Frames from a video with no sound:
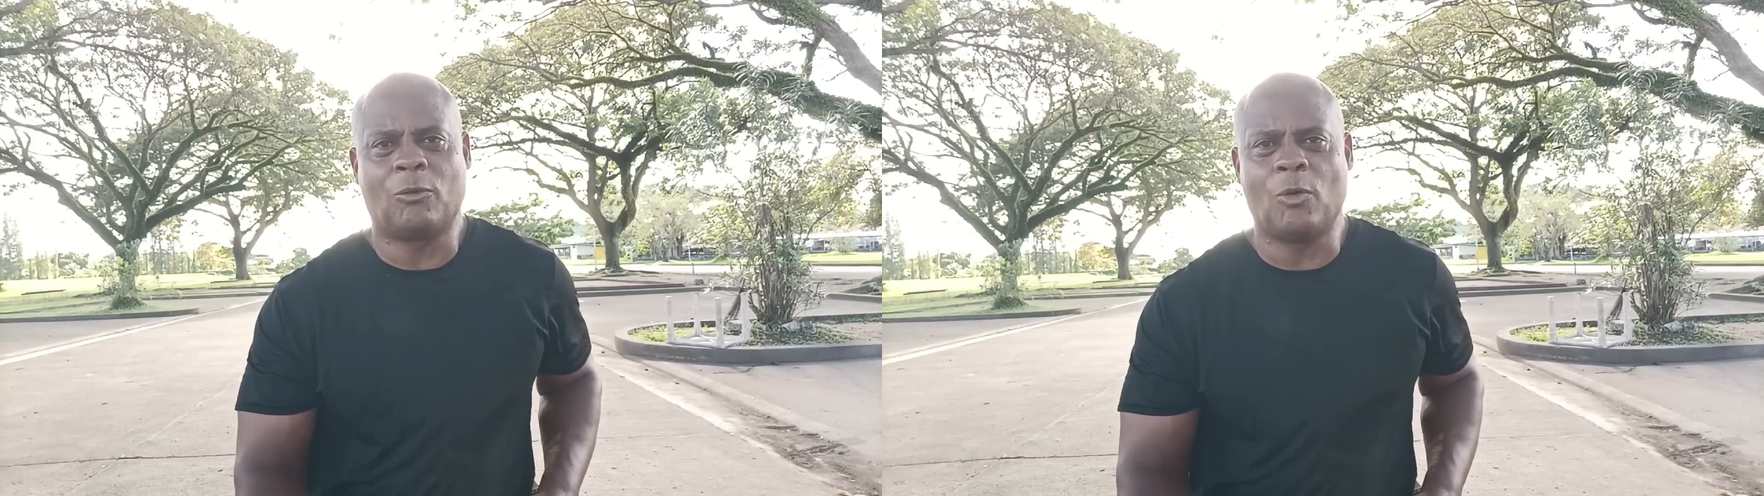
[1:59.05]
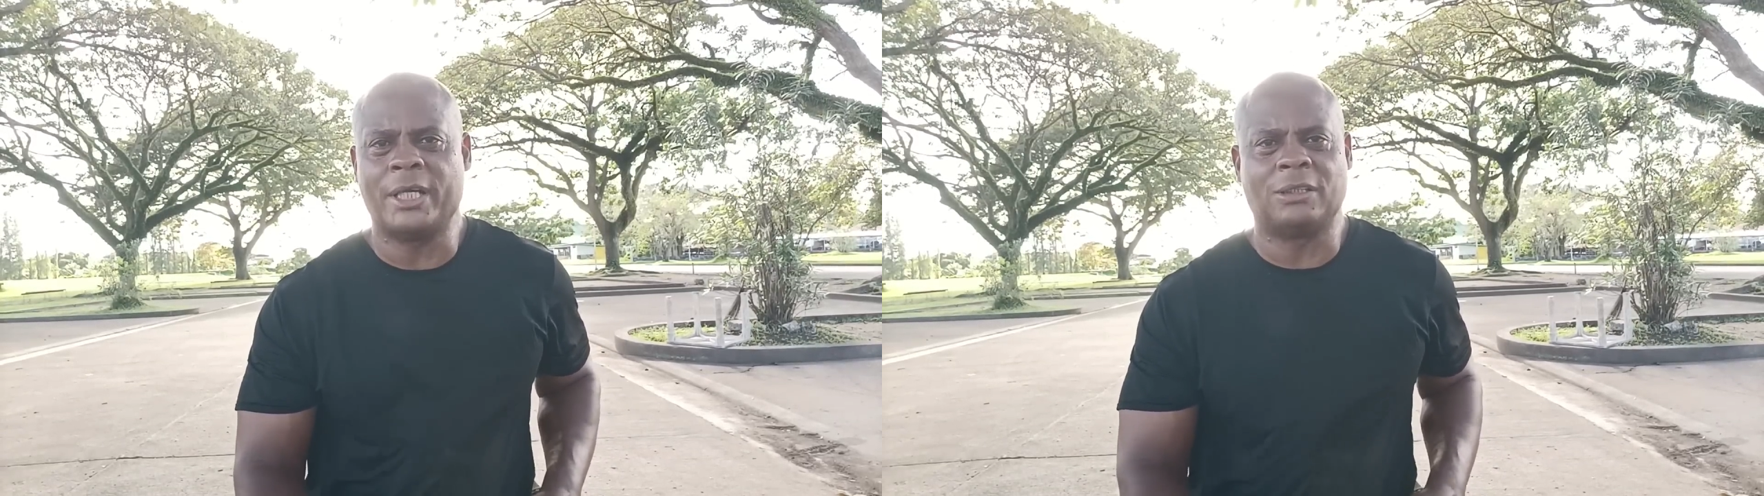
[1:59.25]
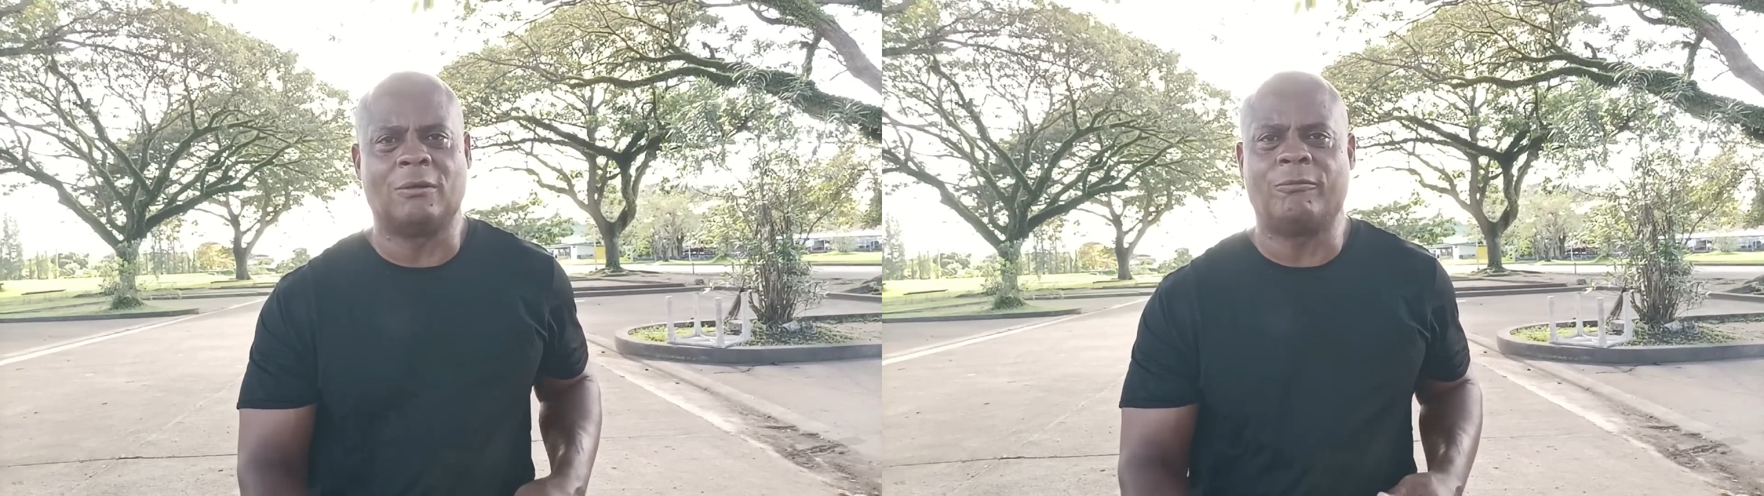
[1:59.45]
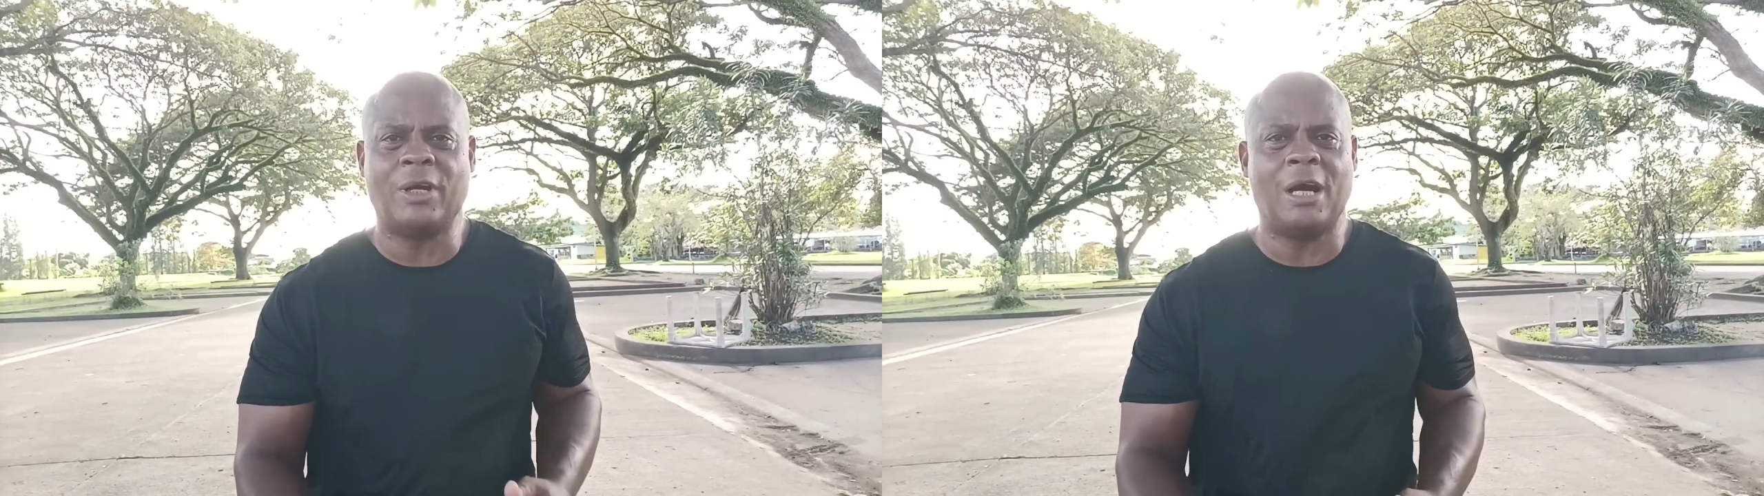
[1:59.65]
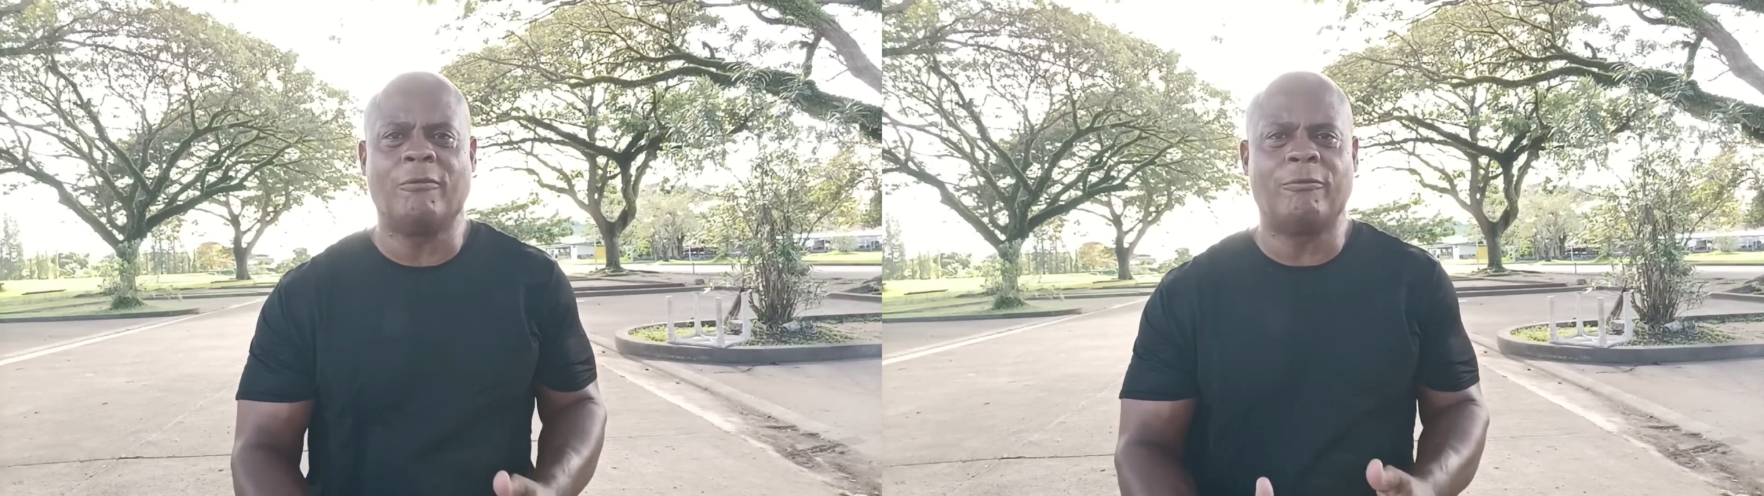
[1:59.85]
equation, a
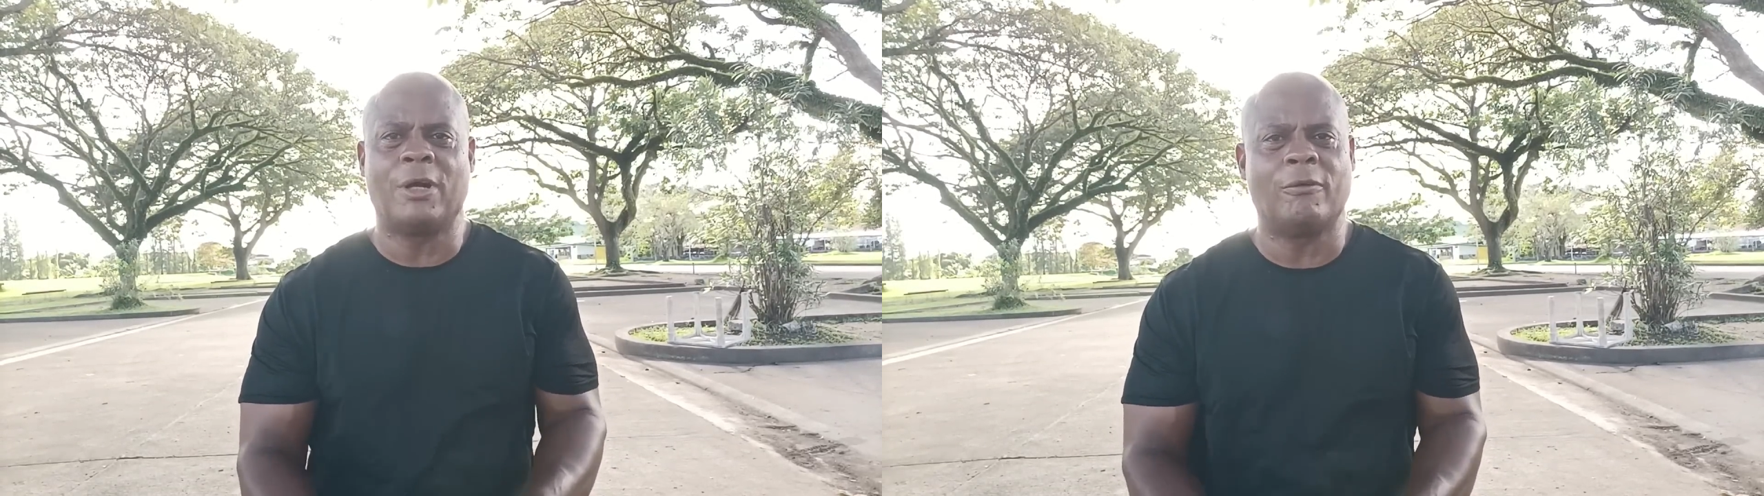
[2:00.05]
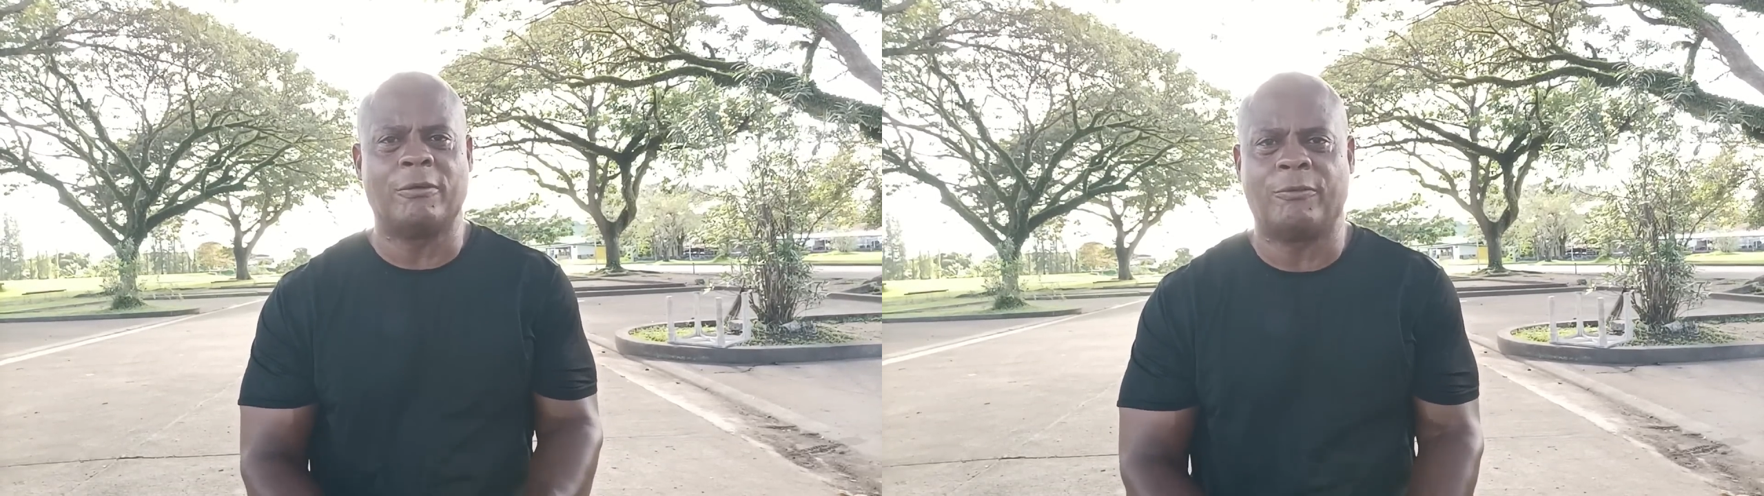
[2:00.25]
very, very,